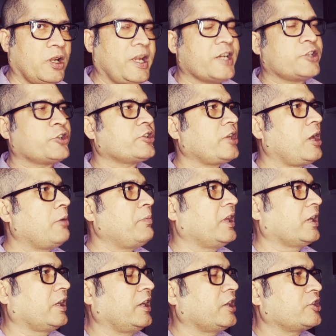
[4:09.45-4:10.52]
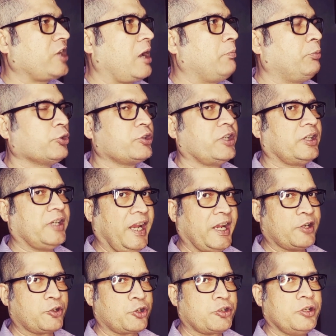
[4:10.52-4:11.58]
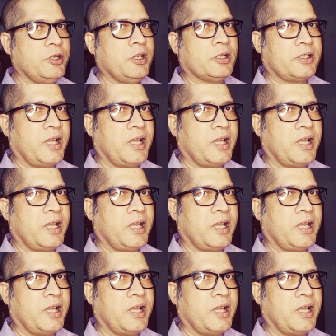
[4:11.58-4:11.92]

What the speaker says: Let's make an example sentence.